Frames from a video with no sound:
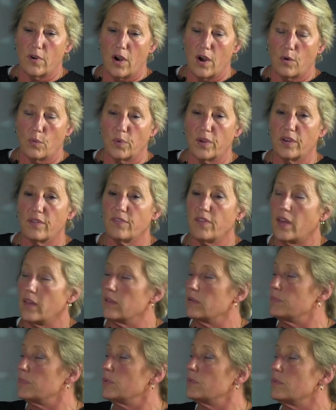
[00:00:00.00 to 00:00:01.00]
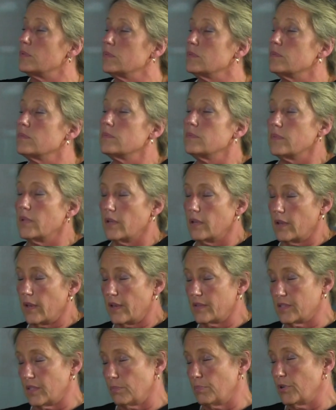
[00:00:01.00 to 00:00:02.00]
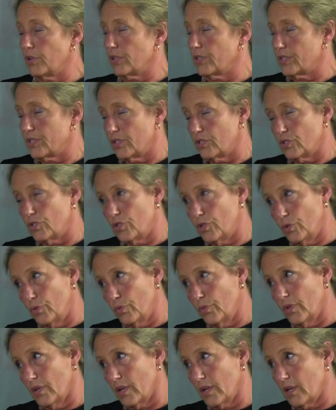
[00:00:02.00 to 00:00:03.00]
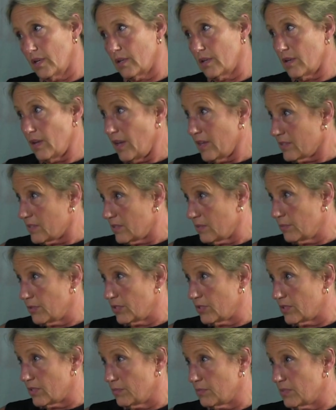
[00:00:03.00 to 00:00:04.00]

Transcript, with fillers: are we available as a person to the customers